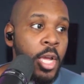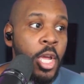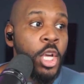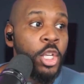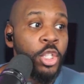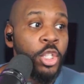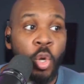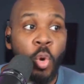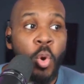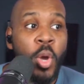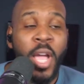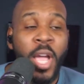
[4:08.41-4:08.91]

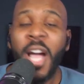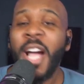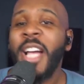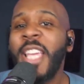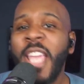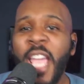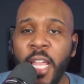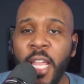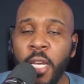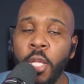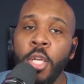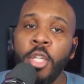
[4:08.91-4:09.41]
So
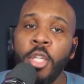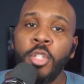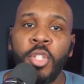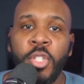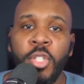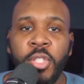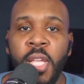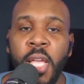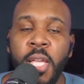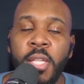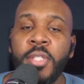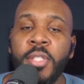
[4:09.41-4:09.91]
again, she
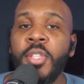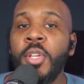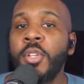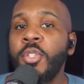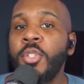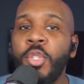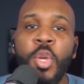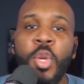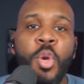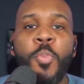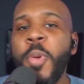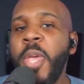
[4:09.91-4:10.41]
says there's
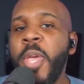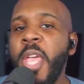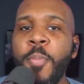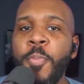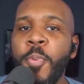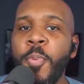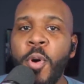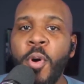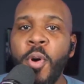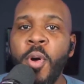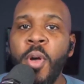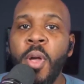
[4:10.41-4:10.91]
two
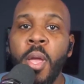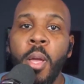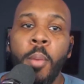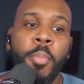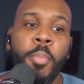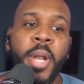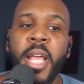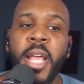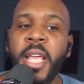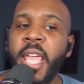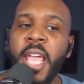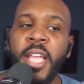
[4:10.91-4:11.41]
people,
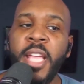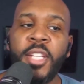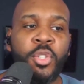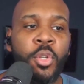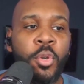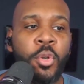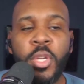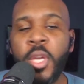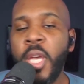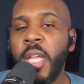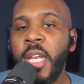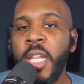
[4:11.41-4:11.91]
but I can't show
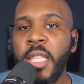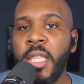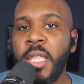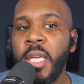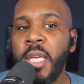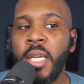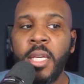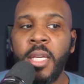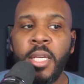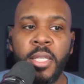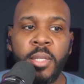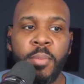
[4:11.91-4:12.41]
you
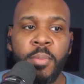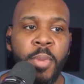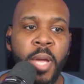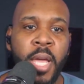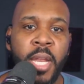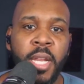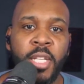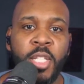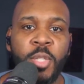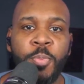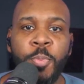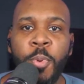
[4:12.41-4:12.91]
anything because it
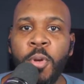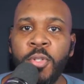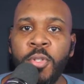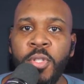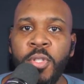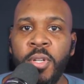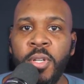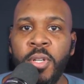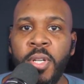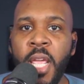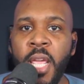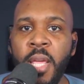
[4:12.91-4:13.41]
might expose
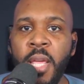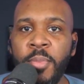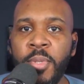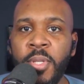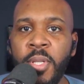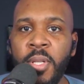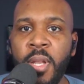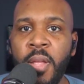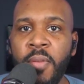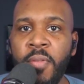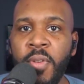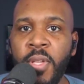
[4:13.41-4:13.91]
their names
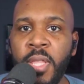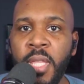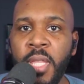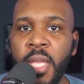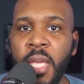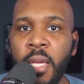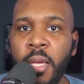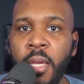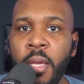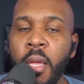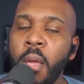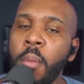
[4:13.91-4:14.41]
and
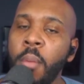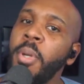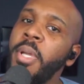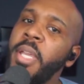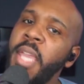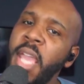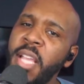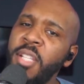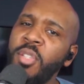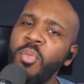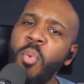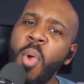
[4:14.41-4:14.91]
everything. But
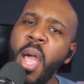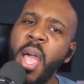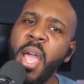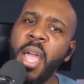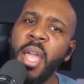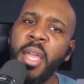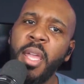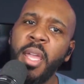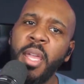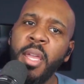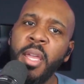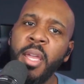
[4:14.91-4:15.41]
guess what?
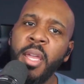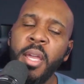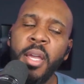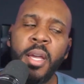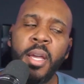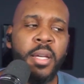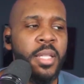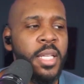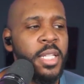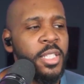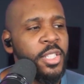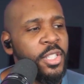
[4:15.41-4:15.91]

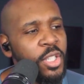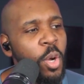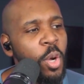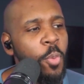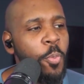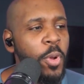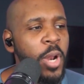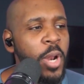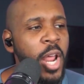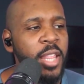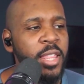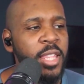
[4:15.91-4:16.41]
They still
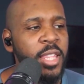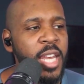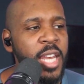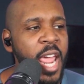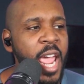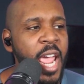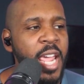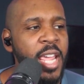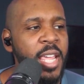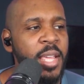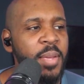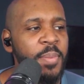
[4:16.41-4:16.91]
put out the
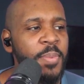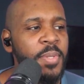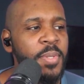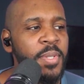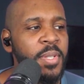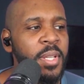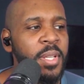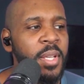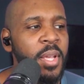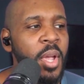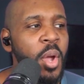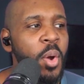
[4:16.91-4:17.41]
names,
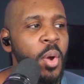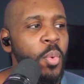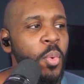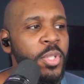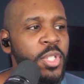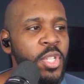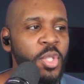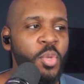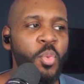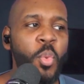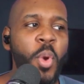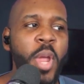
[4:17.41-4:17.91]
which
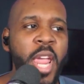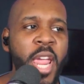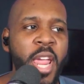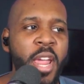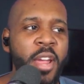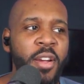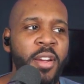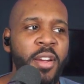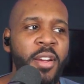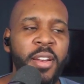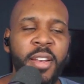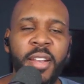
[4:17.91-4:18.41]
is
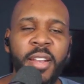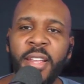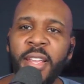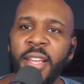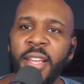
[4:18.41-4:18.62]
weird.